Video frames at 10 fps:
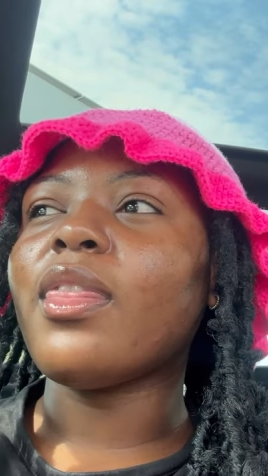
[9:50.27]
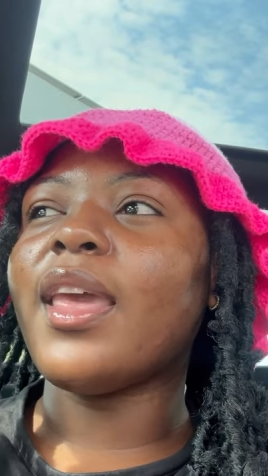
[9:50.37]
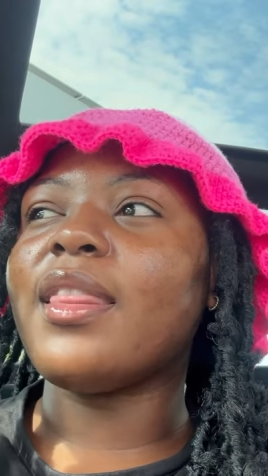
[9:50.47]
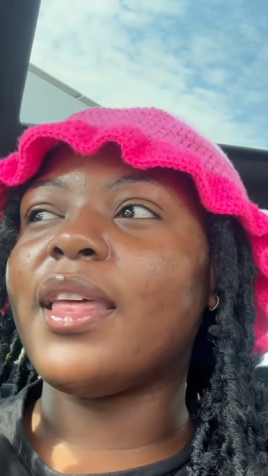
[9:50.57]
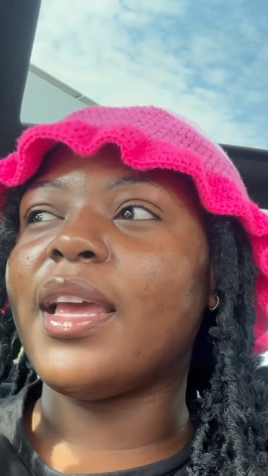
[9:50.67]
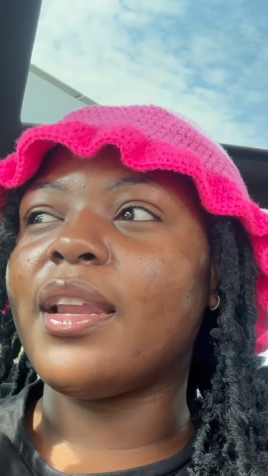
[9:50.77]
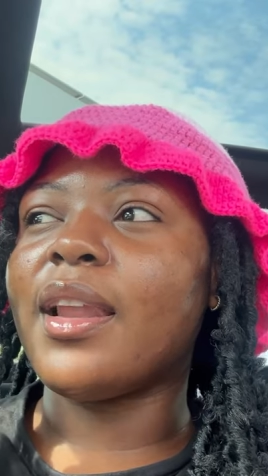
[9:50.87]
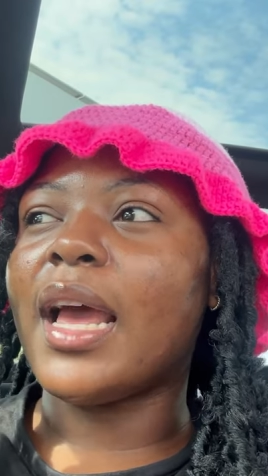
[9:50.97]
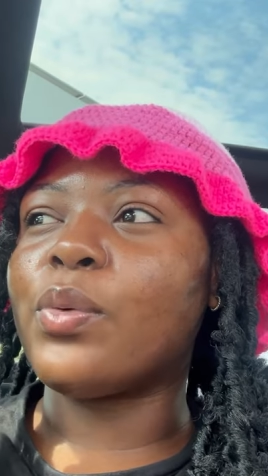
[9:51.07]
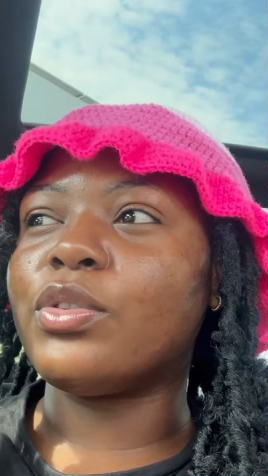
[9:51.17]
then
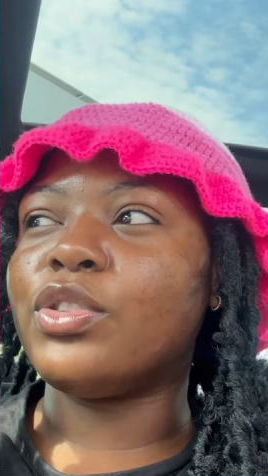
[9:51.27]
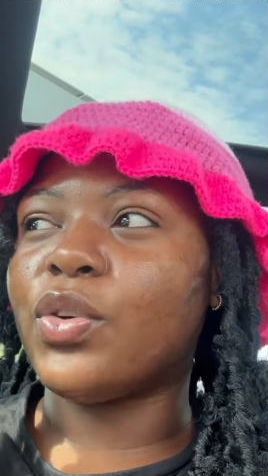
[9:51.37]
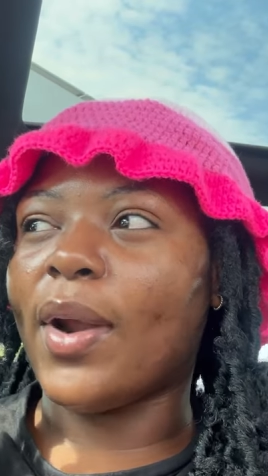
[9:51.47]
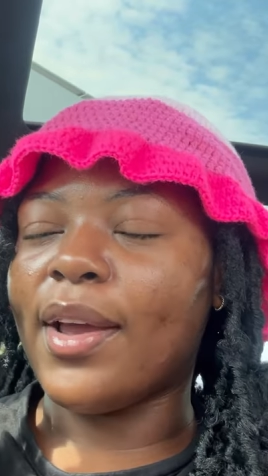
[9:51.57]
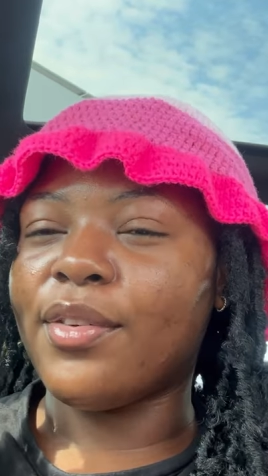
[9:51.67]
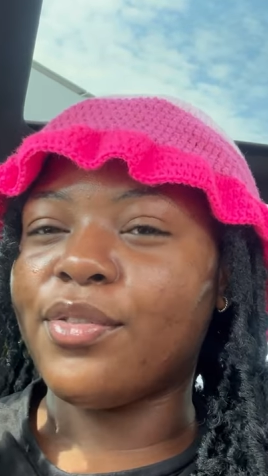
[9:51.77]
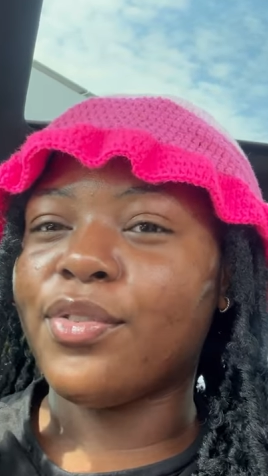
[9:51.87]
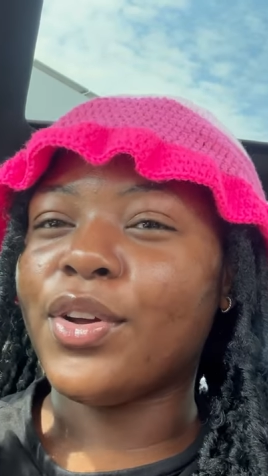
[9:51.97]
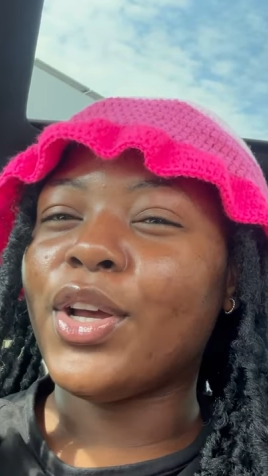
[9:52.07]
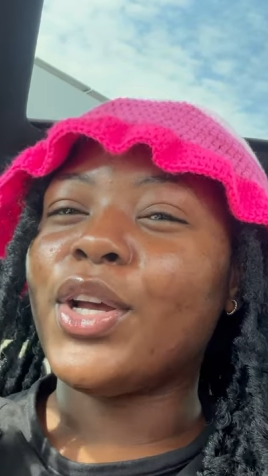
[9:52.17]
I will
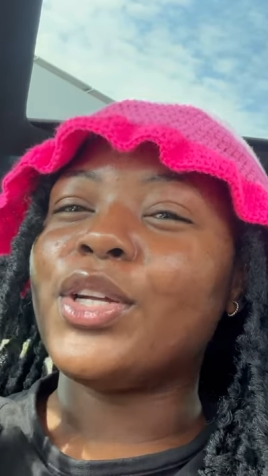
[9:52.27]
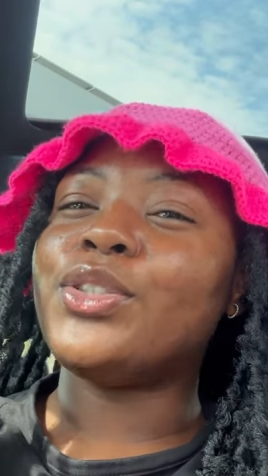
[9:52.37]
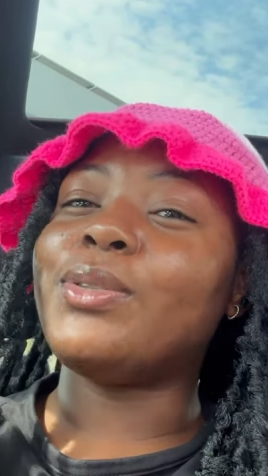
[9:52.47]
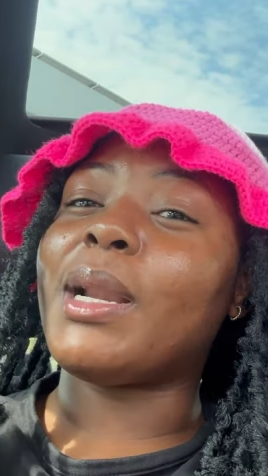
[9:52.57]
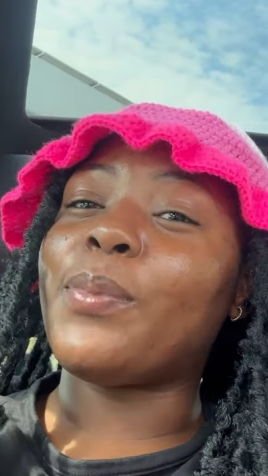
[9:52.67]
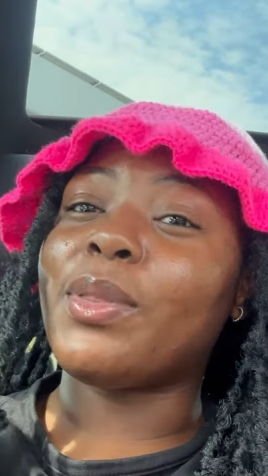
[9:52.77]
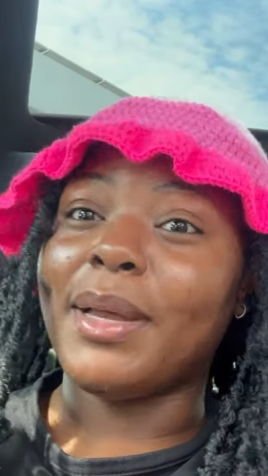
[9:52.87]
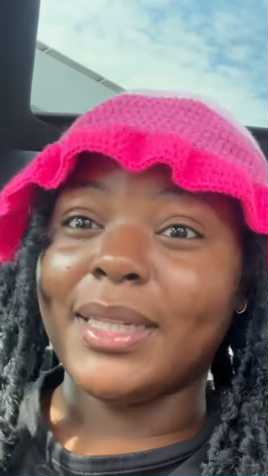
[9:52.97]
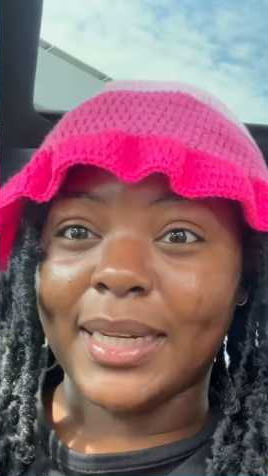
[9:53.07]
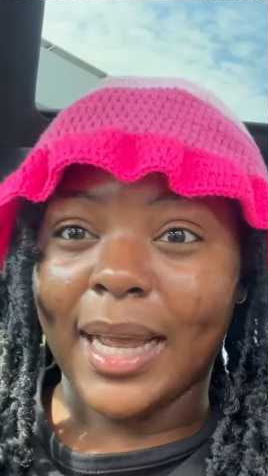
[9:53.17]
drive to meet up with
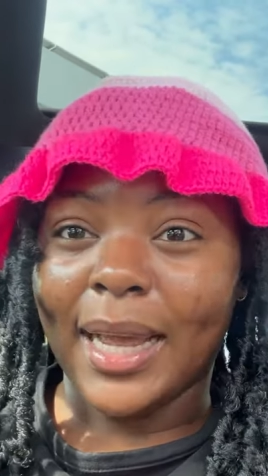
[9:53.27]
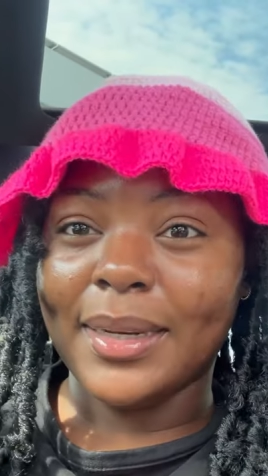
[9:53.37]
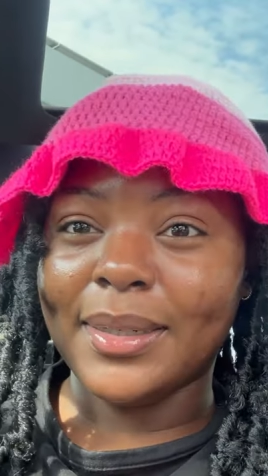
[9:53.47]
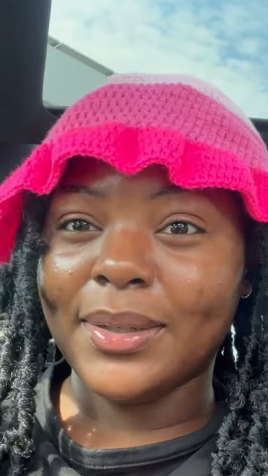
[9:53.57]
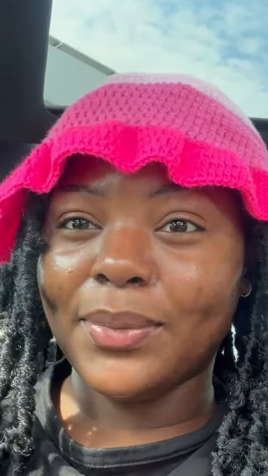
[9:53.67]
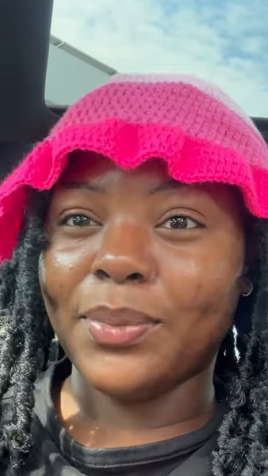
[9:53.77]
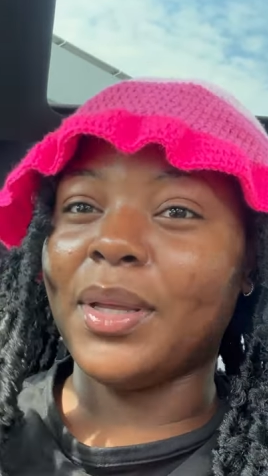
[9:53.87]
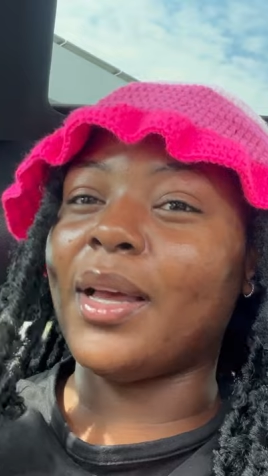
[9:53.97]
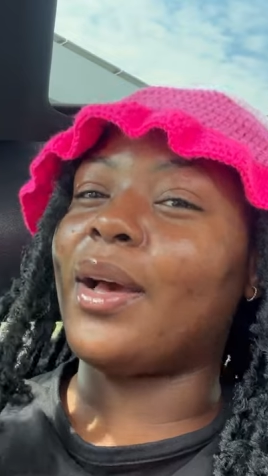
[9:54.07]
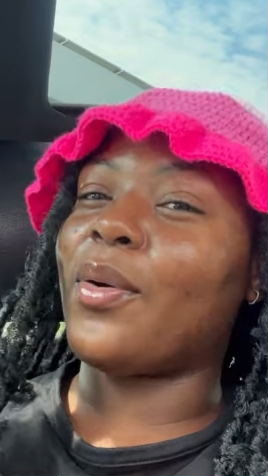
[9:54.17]
my dad. We
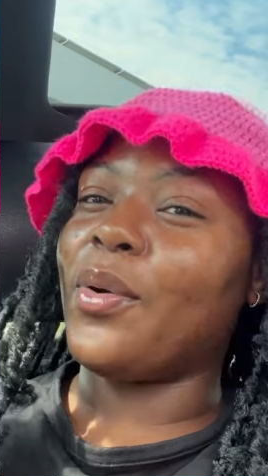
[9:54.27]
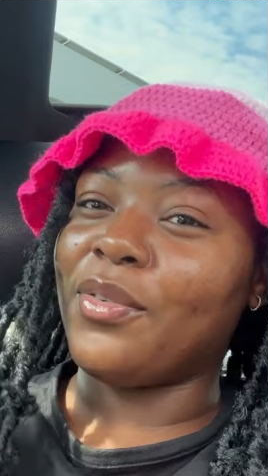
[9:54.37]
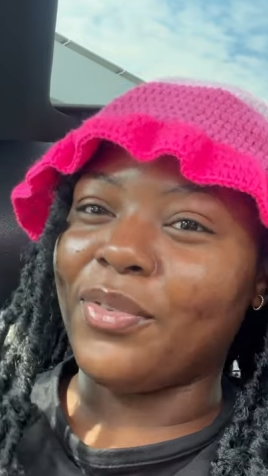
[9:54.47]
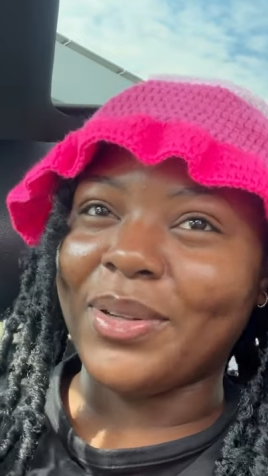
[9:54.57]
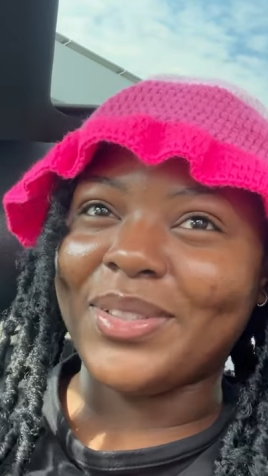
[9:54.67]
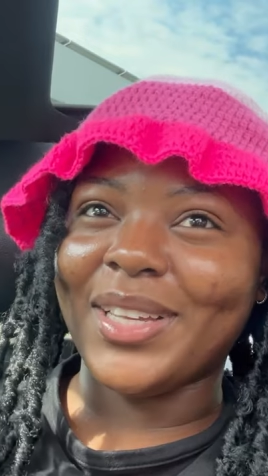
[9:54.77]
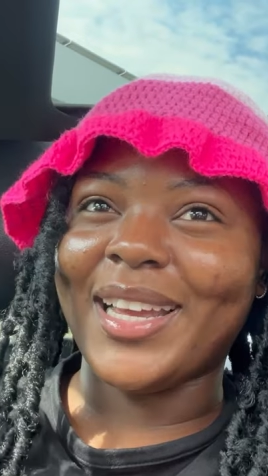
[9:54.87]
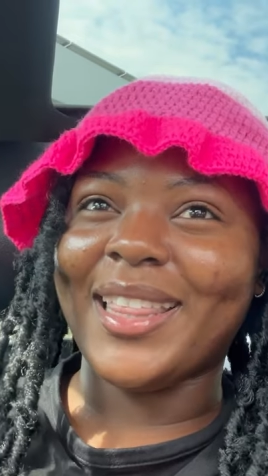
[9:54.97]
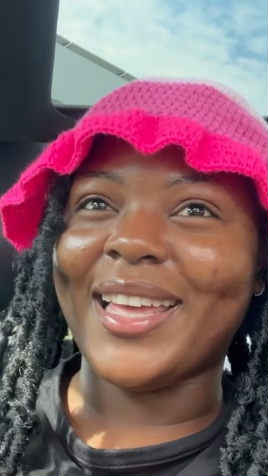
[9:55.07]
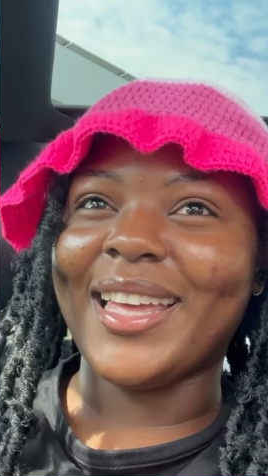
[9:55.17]
are convoying
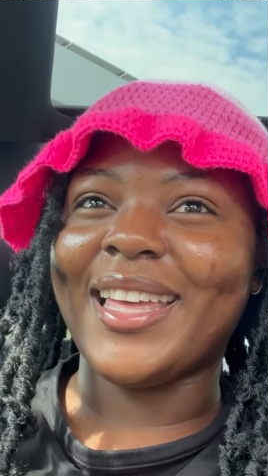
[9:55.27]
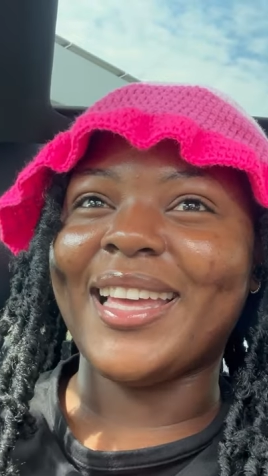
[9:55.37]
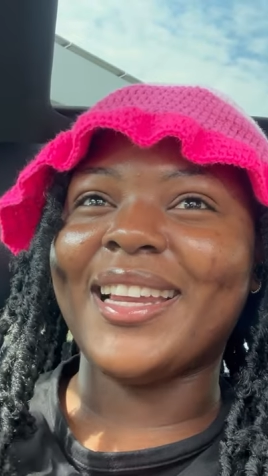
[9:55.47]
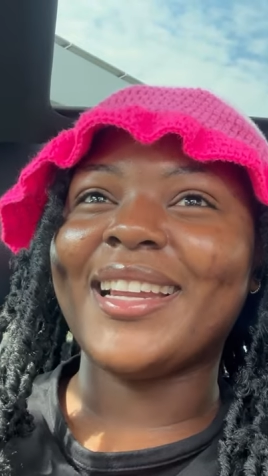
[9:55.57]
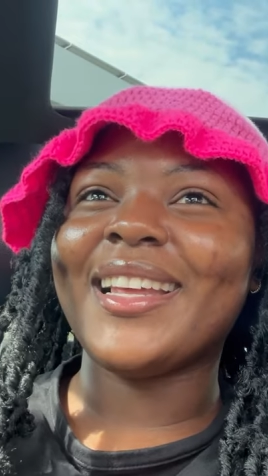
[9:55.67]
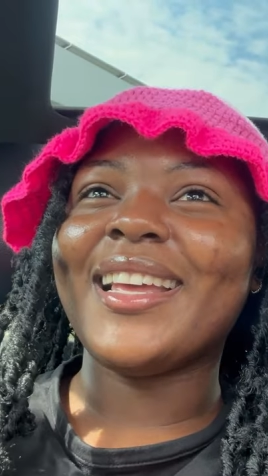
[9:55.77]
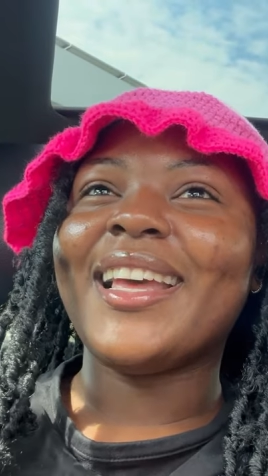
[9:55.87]
together again.